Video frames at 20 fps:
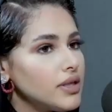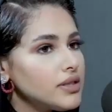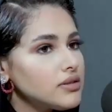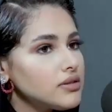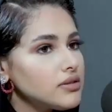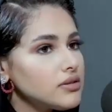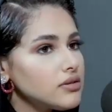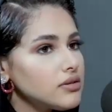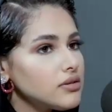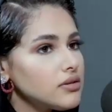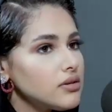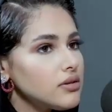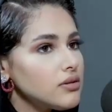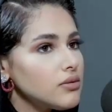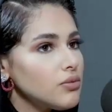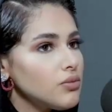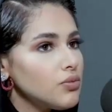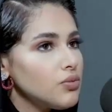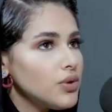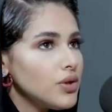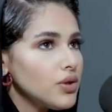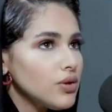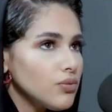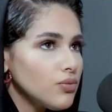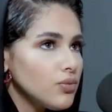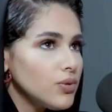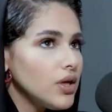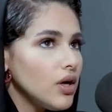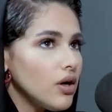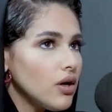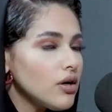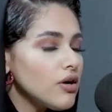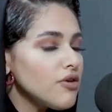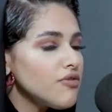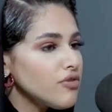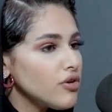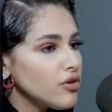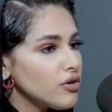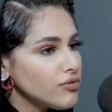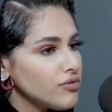But we are
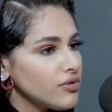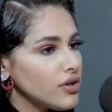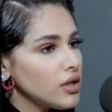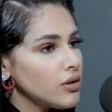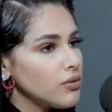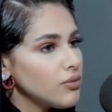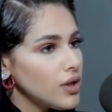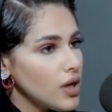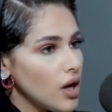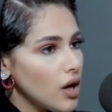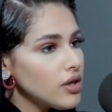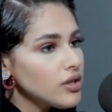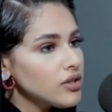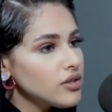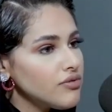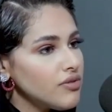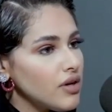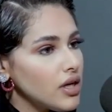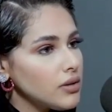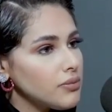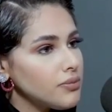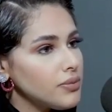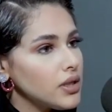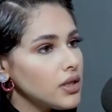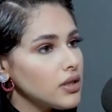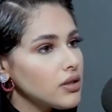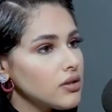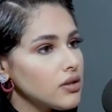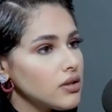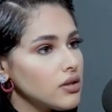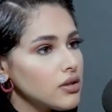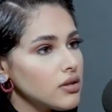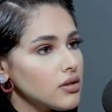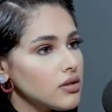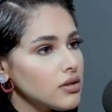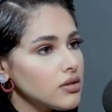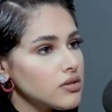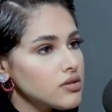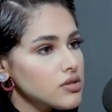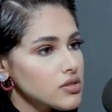evolving, we are developing.
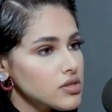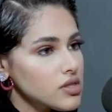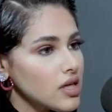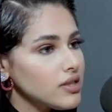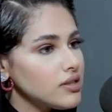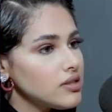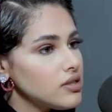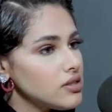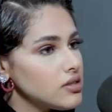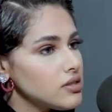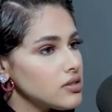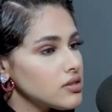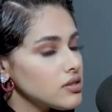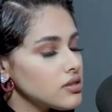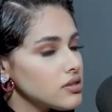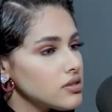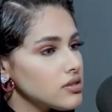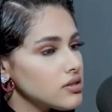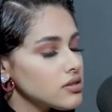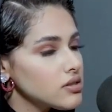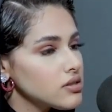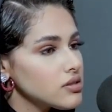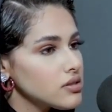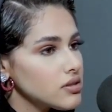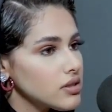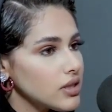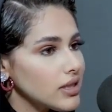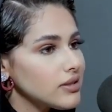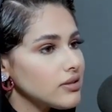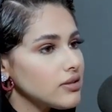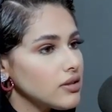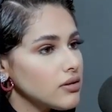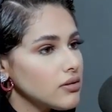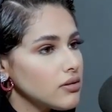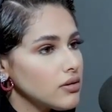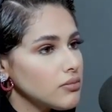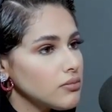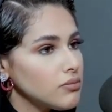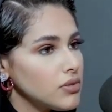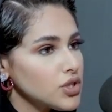The society is
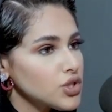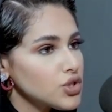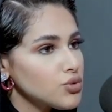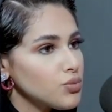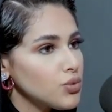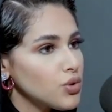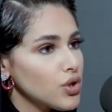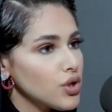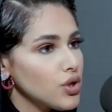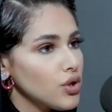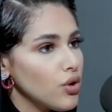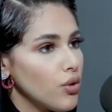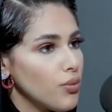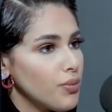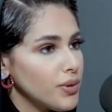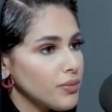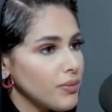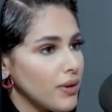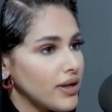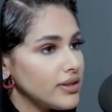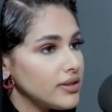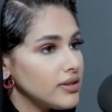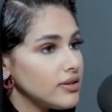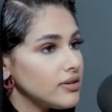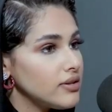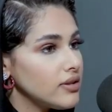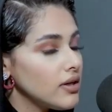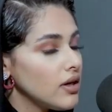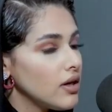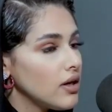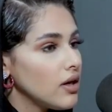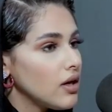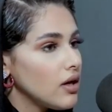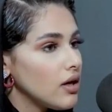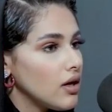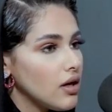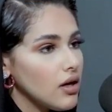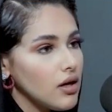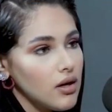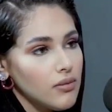getting much more open-minded,
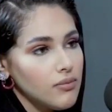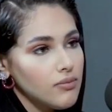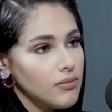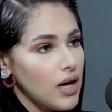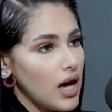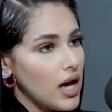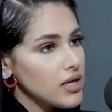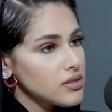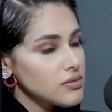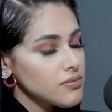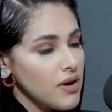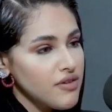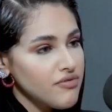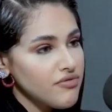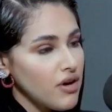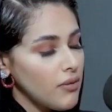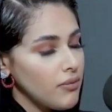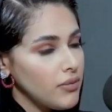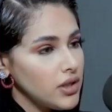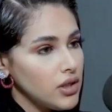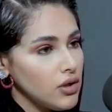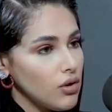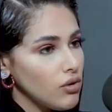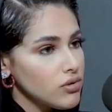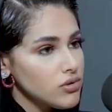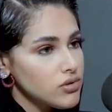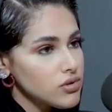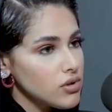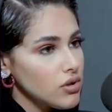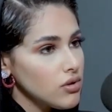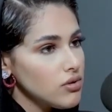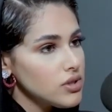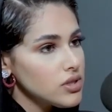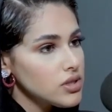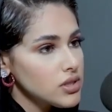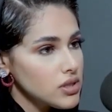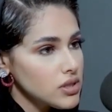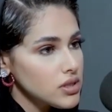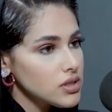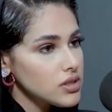as my family also
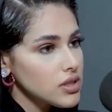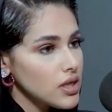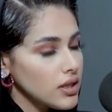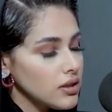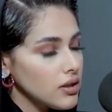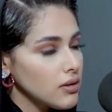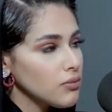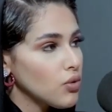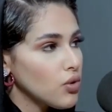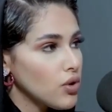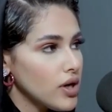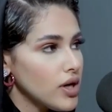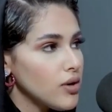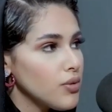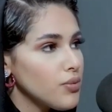is getting more